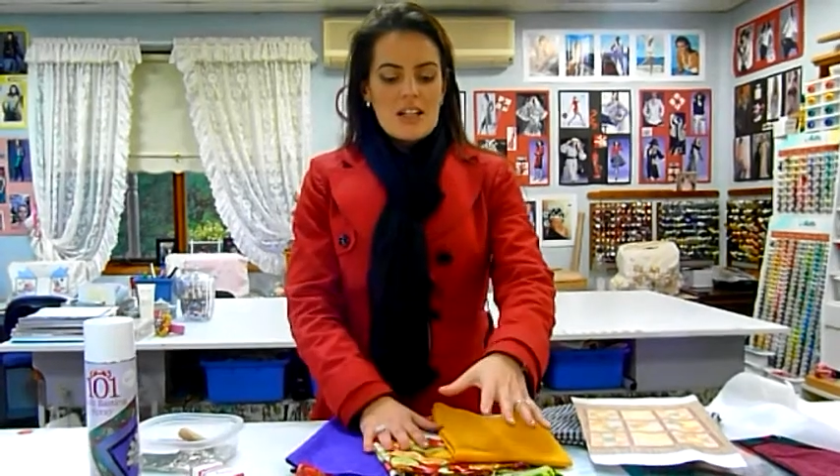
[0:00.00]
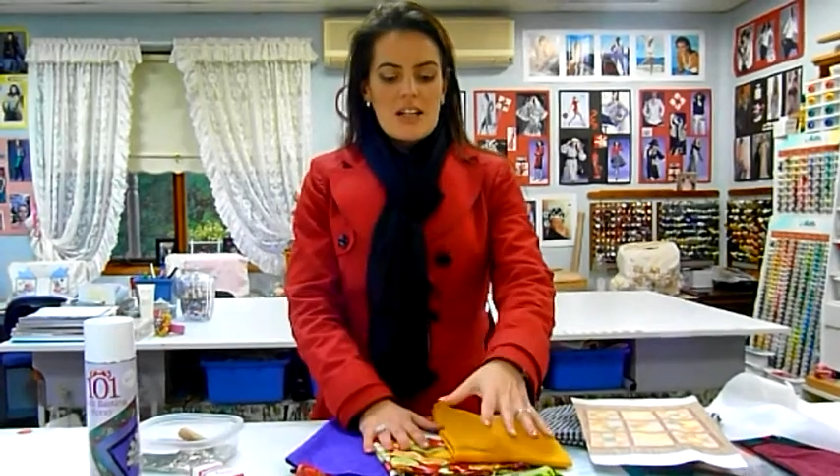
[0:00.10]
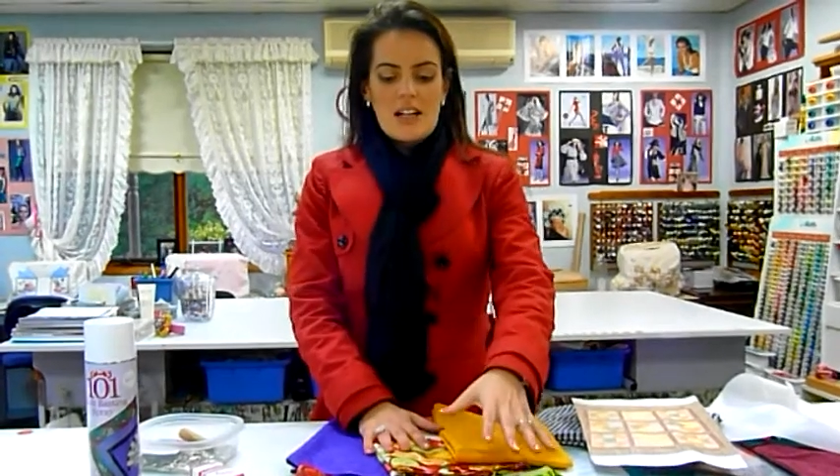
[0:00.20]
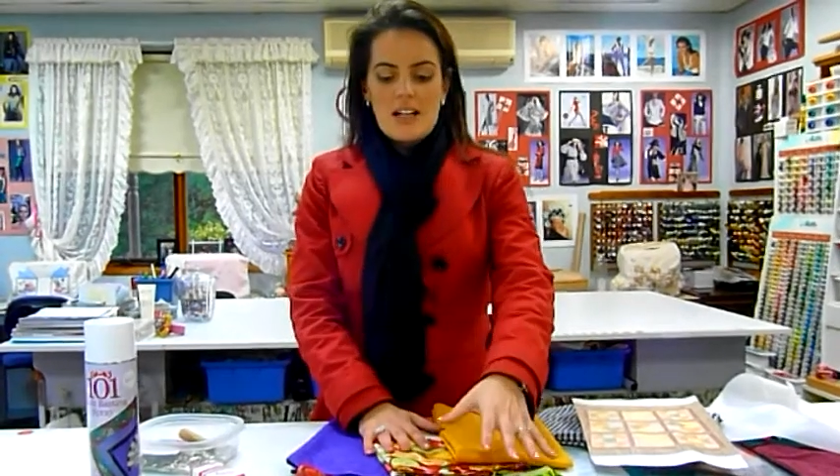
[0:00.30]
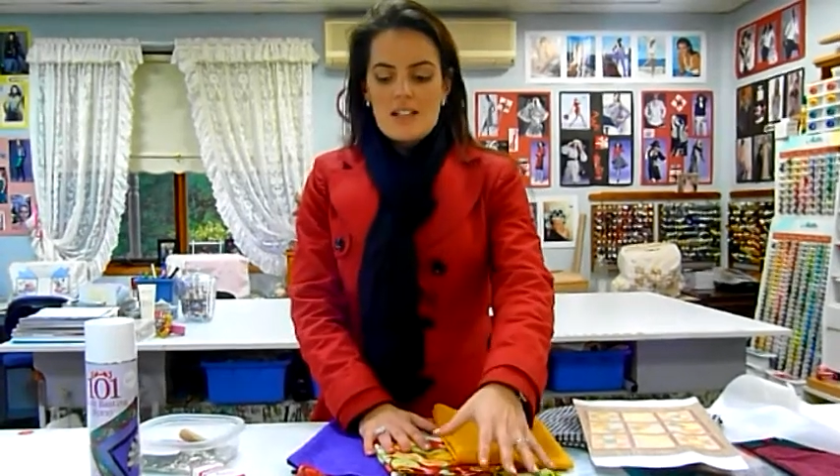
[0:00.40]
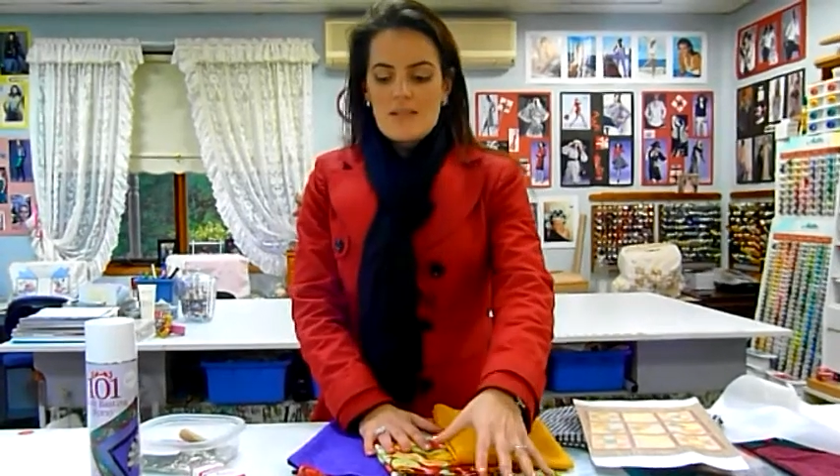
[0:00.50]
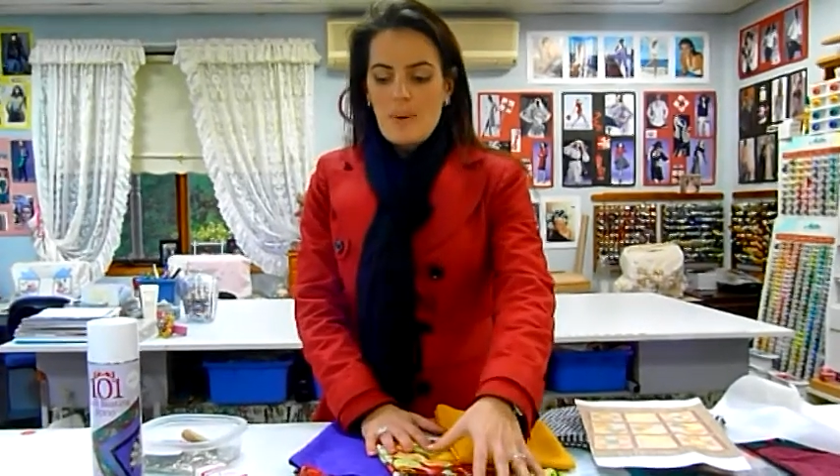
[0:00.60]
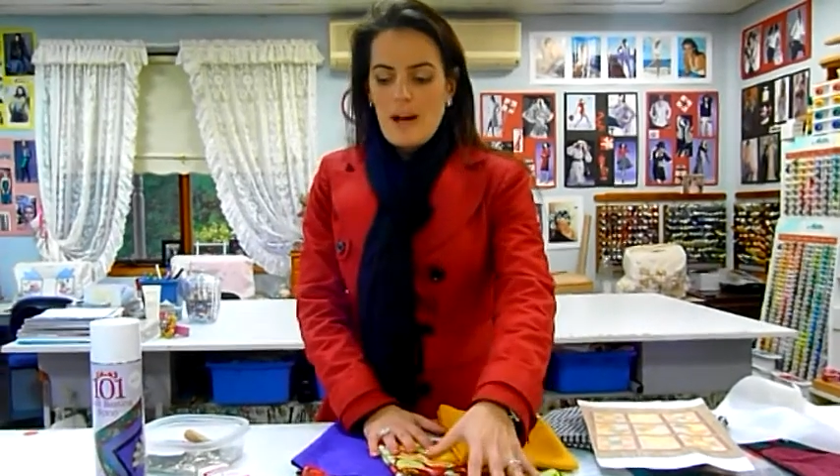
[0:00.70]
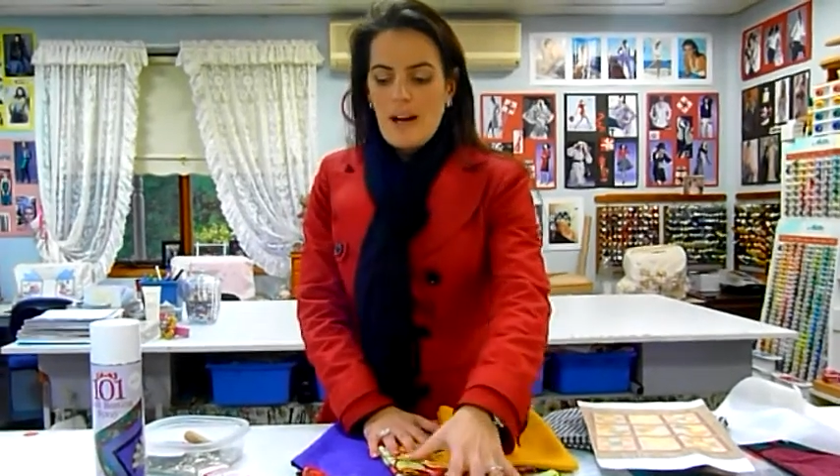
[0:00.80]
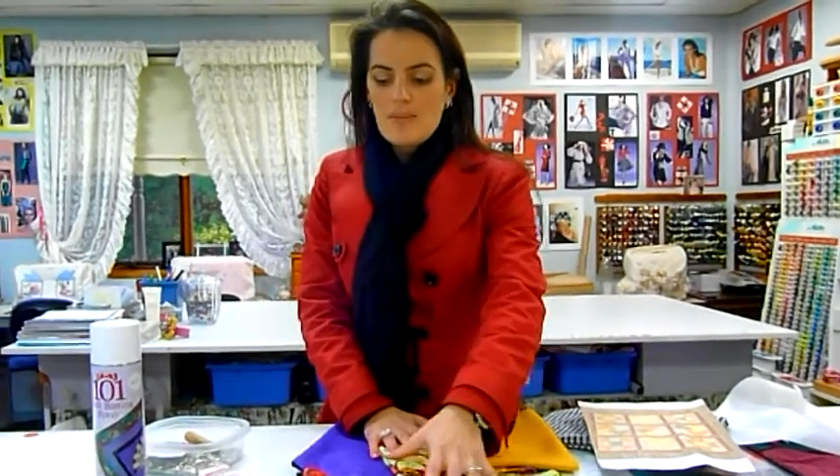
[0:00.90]
and
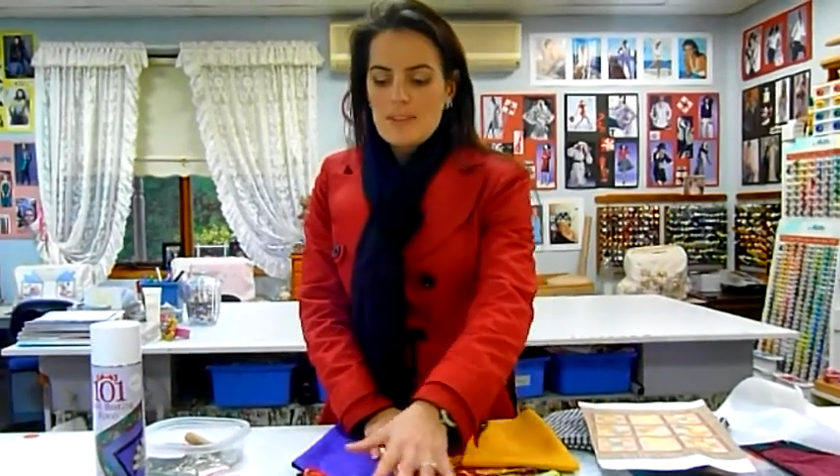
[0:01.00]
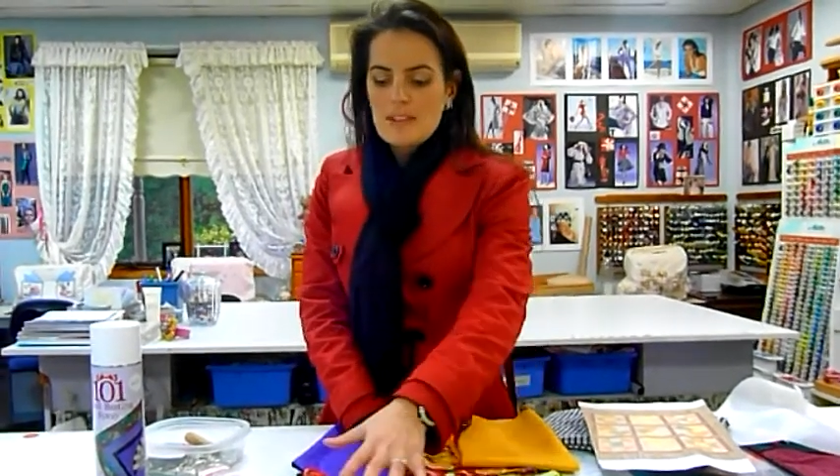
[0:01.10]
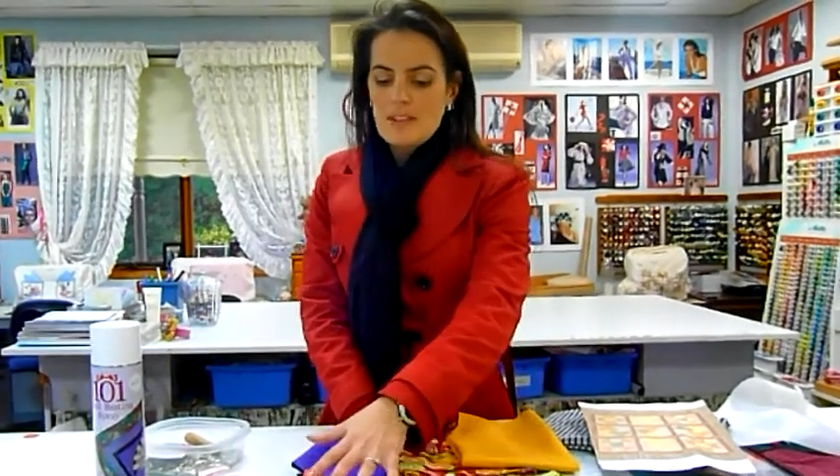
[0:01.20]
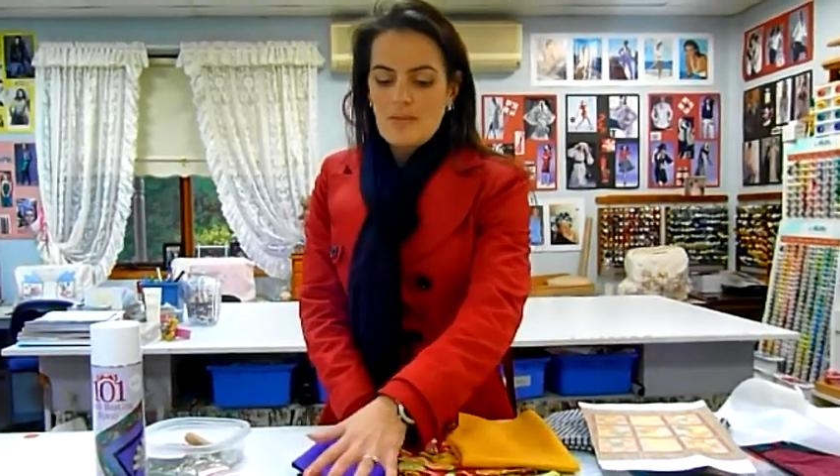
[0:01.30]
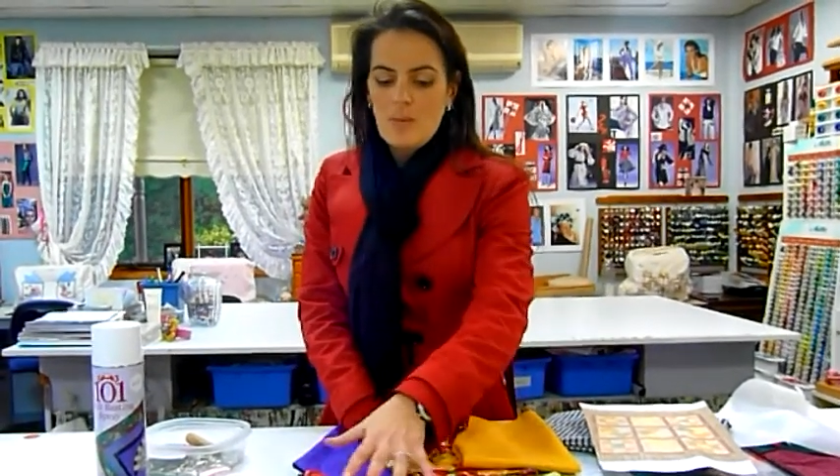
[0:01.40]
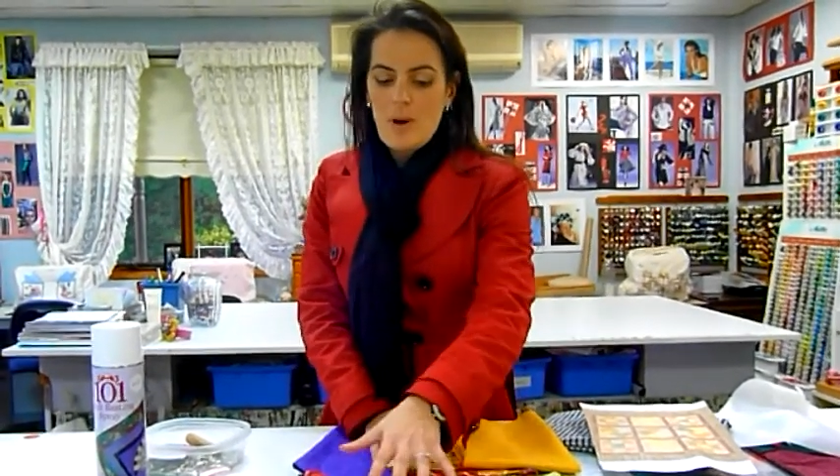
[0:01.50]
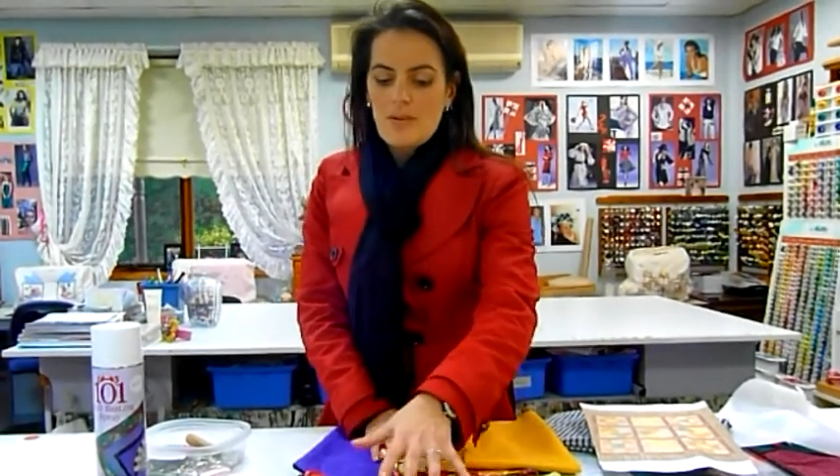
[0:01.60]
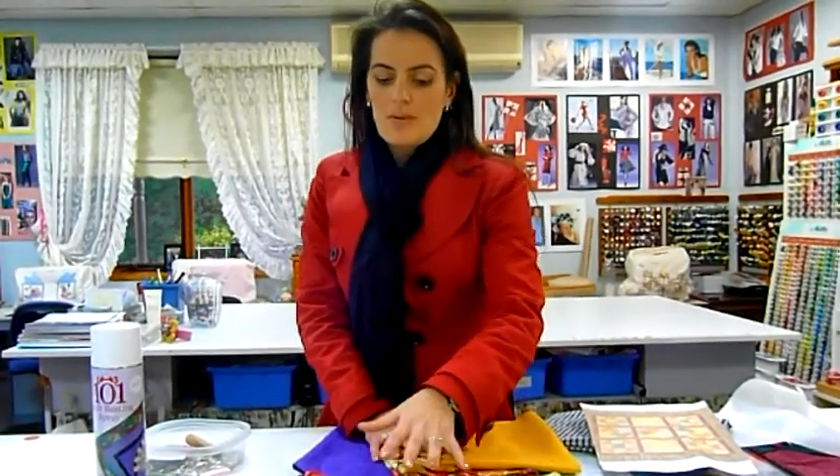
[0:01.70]
perhaps one